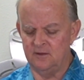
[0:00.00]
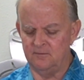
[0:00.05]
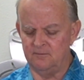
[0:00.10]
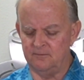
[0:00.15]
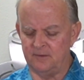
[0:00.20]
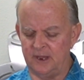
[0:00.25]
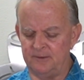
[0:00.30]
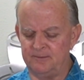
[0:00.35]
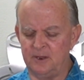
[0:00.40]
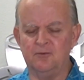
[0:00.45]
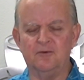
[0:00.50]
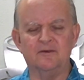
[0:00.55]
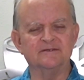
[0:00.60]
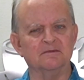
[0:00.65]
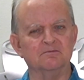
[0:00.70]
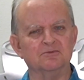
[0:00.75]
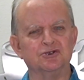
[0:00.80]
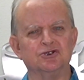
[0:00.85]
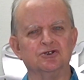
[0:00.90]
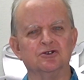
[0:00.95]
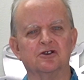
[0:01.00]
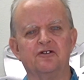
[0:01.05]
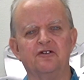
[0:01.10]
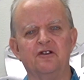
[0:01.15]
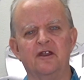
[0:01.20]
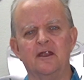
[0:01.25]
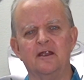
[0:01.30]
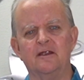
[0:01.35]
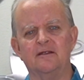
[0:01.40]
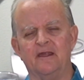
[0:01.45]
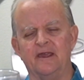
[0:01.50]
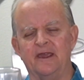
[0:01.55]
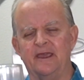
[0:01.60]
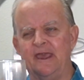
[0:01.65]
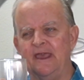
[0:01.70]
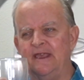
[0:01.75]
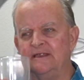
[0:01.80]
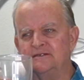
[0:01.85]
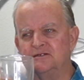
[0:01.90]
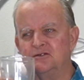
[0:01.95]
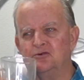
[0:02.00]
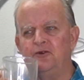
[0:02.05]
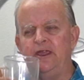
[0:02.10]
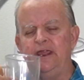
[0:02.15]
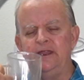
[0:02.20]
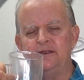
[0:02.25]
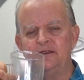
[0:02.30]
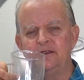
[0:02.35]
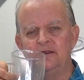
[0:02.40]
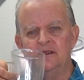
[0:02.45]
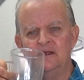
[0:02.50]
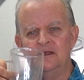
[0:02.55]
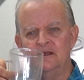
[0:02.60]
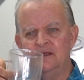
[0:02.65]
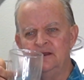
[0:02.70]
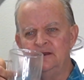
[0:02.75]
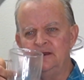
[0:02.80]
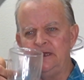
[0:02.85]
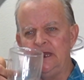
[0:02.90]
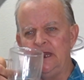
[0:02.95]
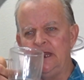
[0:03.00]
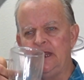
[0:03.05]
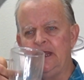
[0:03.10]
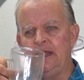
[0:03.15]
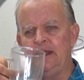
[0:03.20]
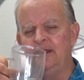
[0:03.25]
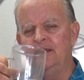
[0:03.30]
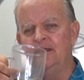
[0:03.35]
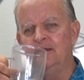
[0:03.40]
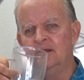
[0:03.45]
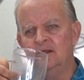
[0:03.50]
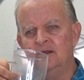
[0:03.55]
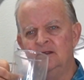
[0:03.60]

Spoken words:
Maybe with some sugar in it, like a sweet tea,